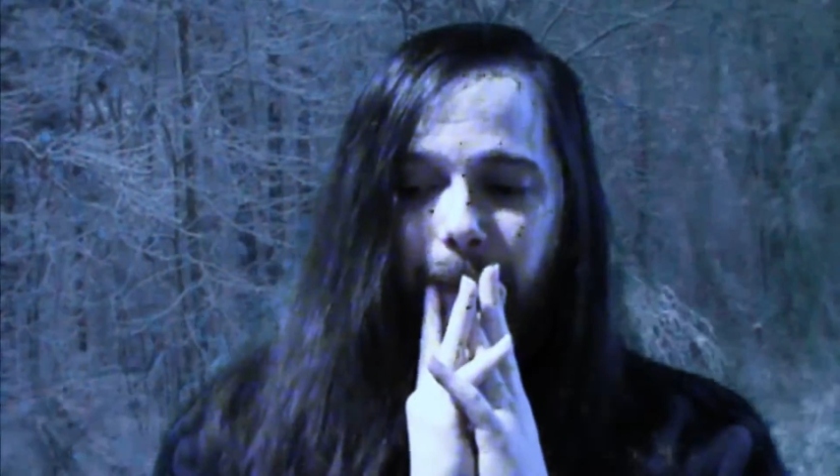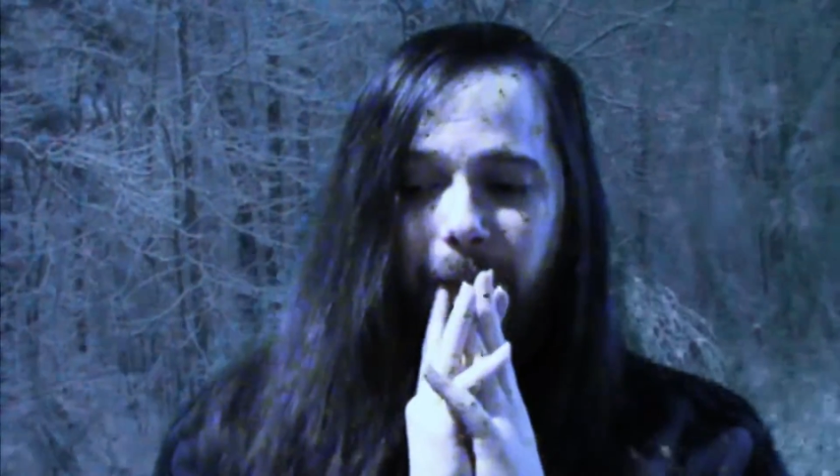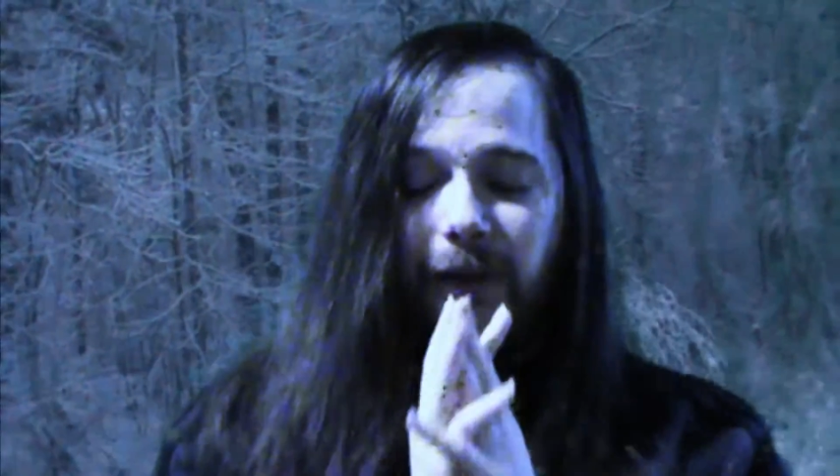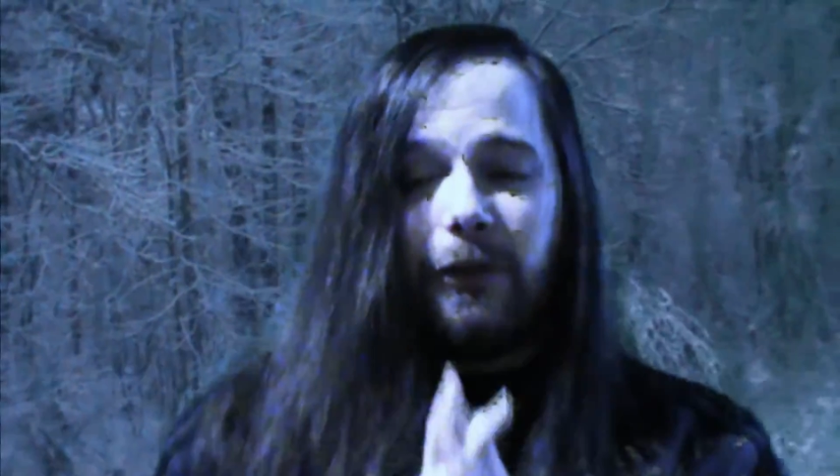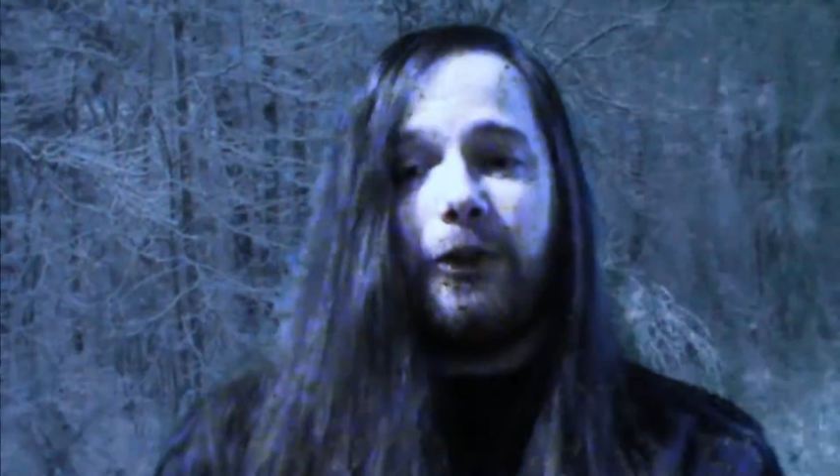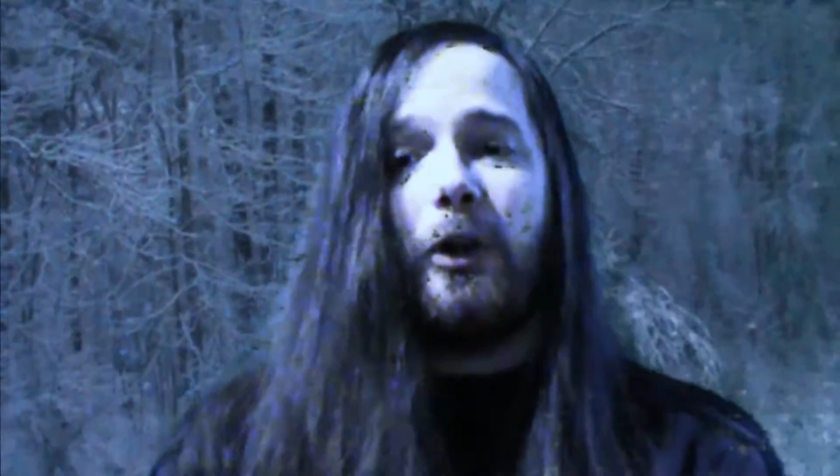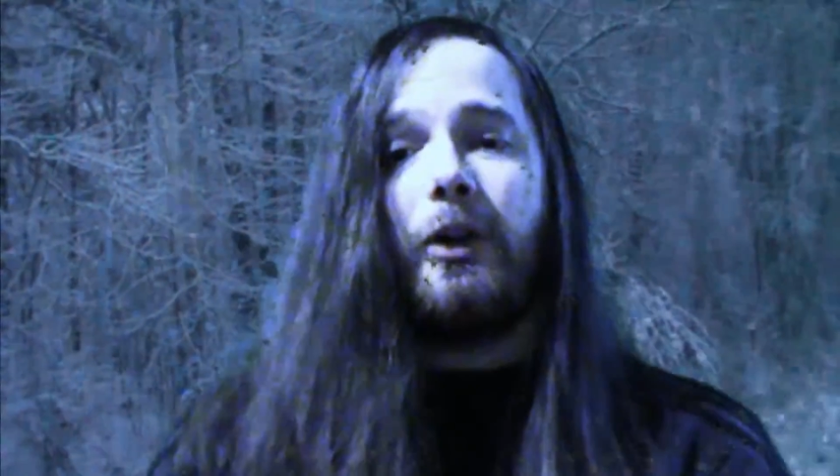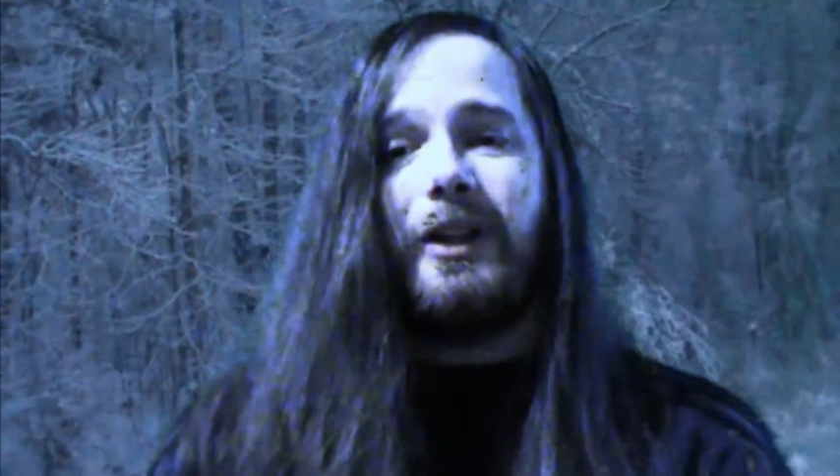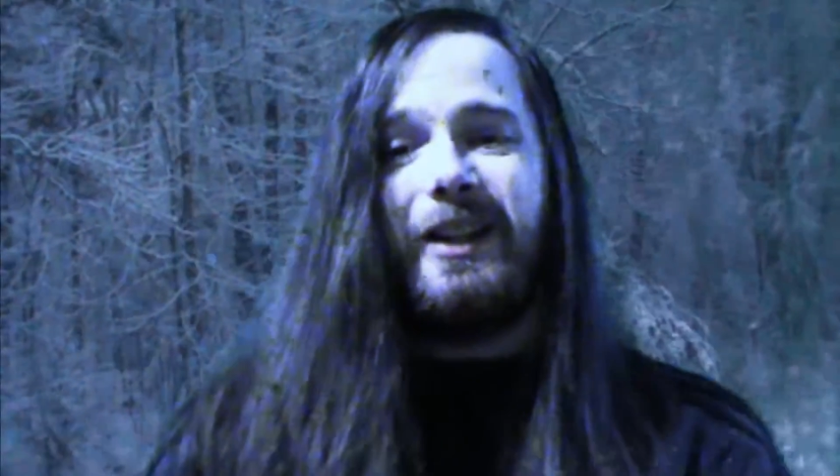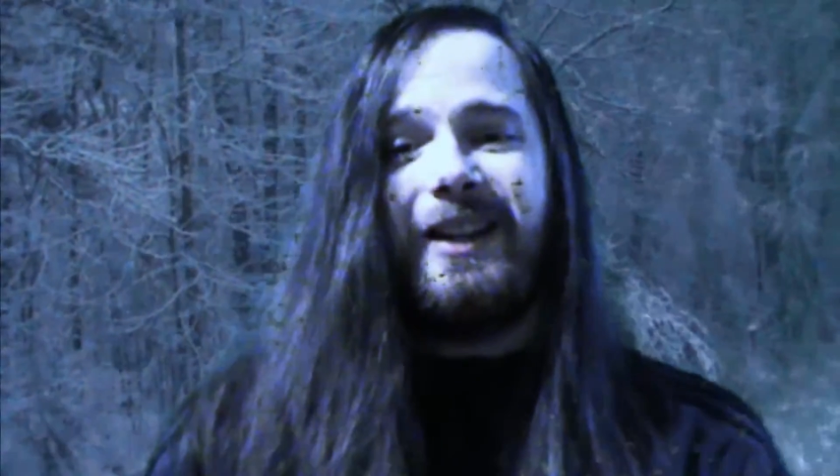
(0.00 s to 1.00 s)
a
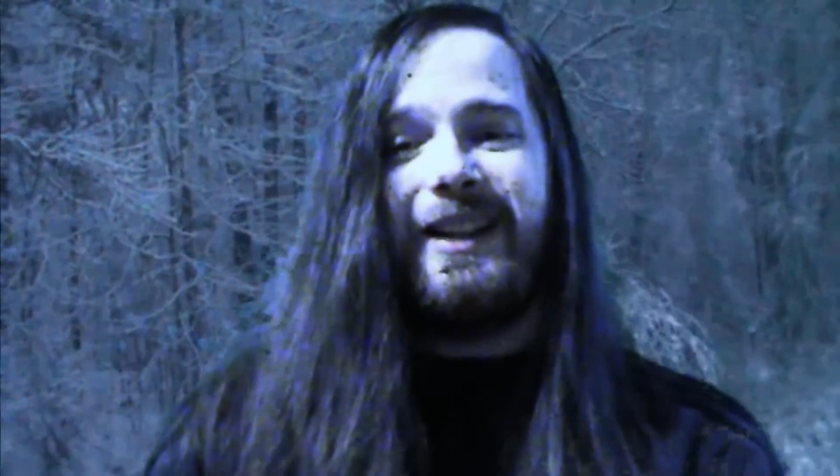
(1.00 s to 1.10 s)
journey.